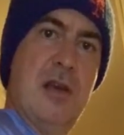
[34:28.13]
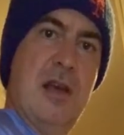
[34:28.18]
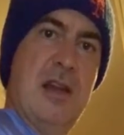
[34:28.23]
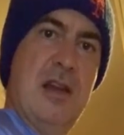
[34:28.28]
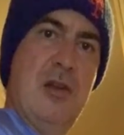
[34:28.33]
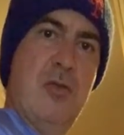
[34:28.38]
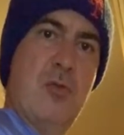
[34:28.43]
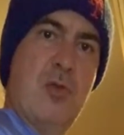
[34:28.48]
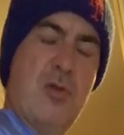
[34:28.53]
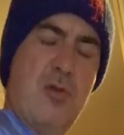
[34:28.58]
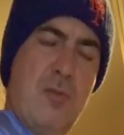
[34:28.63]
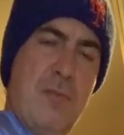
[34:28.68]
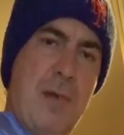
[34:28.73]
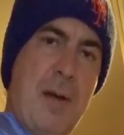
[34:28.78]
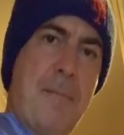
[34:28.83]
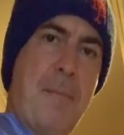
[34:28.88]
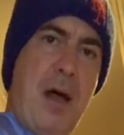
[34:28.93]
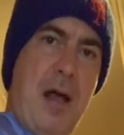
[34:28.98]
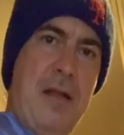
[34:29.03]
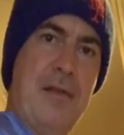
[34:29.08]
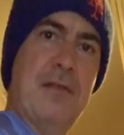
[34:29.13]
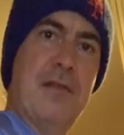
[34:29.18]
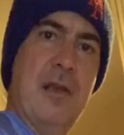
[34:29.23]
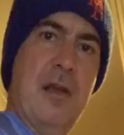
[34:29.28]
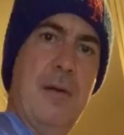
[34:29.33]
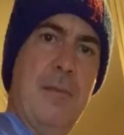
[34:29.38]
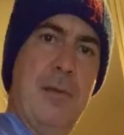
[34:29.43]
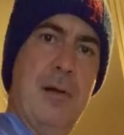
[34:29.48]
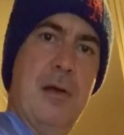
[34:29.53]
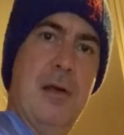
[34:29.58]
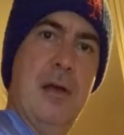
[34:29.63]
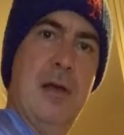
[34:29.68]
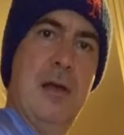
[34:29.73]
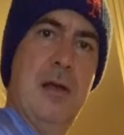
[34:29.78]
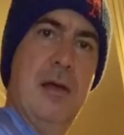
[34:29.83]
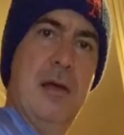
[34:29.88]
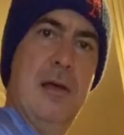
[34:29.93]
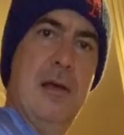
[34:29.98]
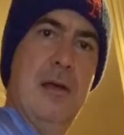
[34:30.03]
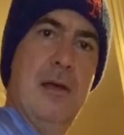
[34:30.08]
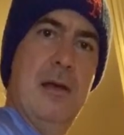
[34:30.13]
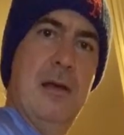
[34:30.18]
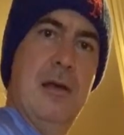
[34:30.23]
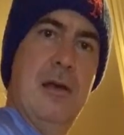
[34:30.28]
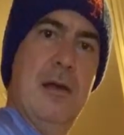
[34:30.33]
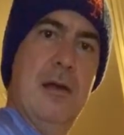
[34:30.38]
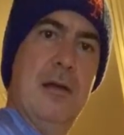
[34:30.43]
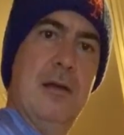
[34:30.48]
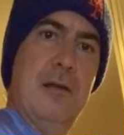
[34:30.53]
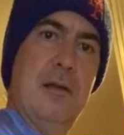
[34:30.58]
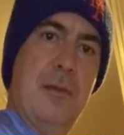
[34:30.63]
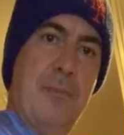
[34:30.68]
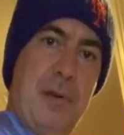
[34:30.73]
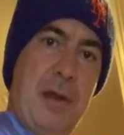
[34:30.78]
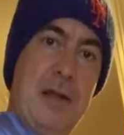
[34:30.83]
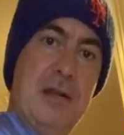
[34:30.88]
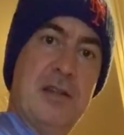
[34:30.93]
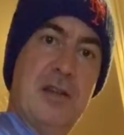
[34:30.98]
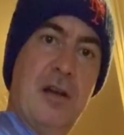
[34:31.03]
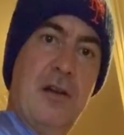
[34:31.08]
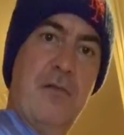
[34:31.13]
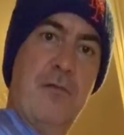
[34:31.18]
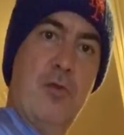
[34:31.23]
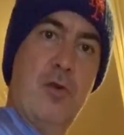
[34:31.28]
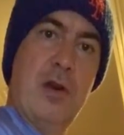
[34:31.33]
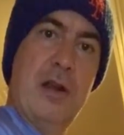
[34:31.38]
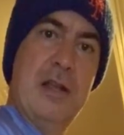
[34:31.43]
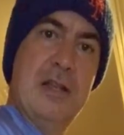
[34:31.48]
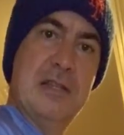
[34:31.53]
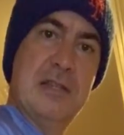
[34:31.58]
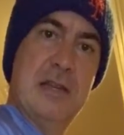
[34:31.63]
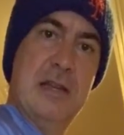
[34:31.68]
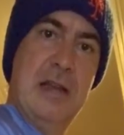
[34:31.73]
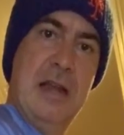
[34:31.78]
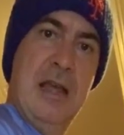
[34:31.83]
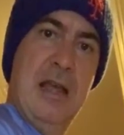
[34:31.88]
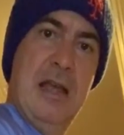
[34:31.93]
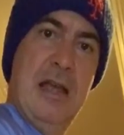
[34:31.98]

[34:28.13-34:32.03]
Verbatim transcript: I need to recruit my bicep to play tug of war against it.